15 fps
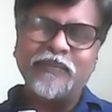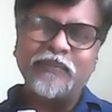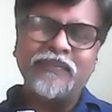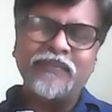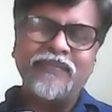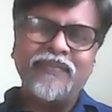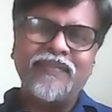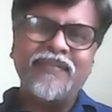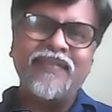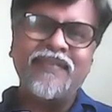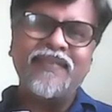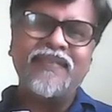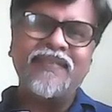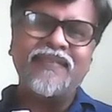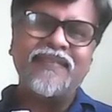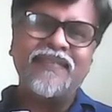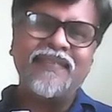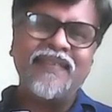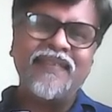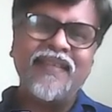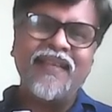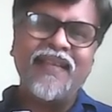
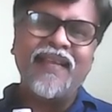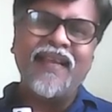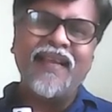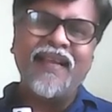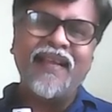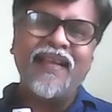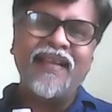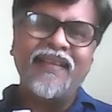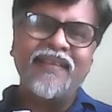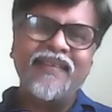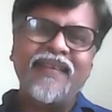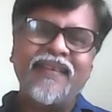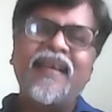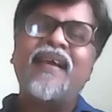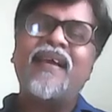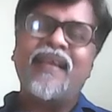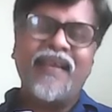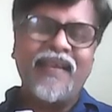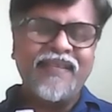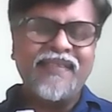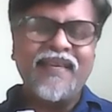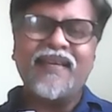
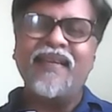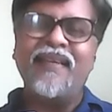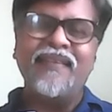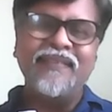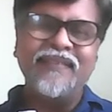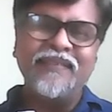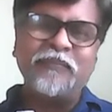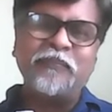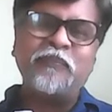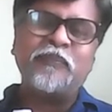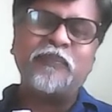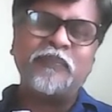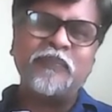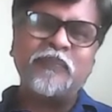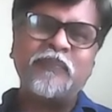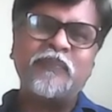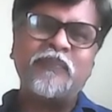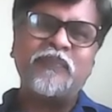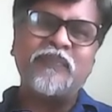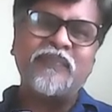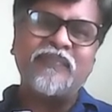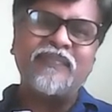
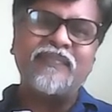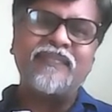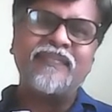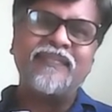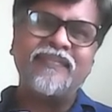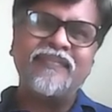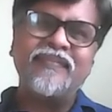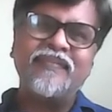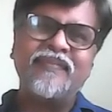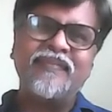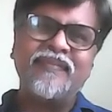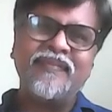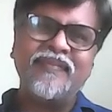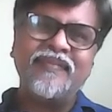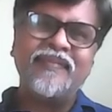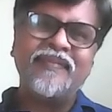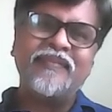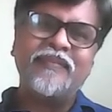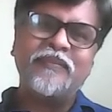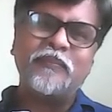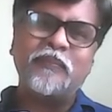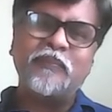
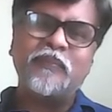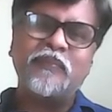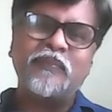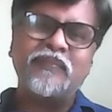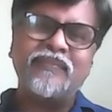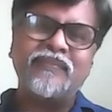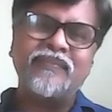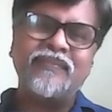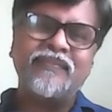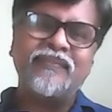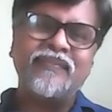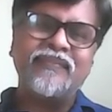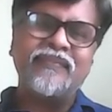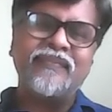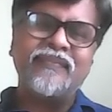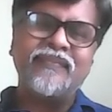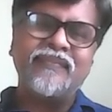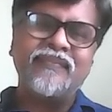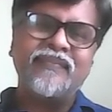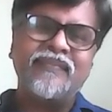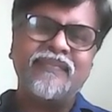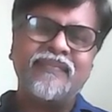
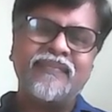[no speech]